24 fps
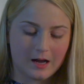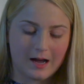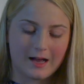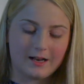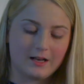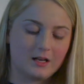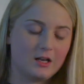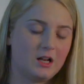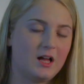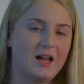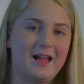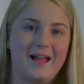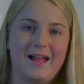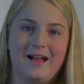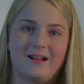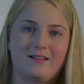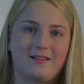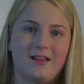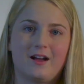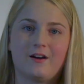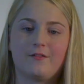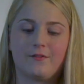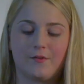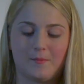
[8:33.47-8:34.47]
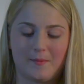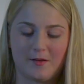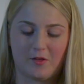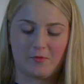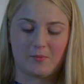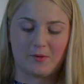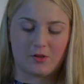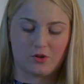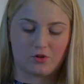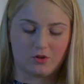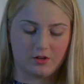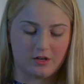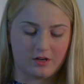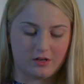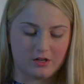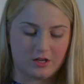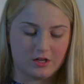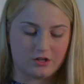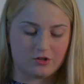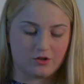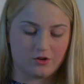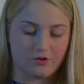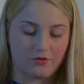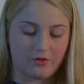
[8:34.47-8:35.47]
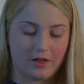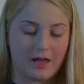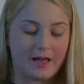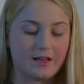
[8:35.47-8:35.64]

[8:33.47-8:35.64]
I did not act out for my specialty teachers.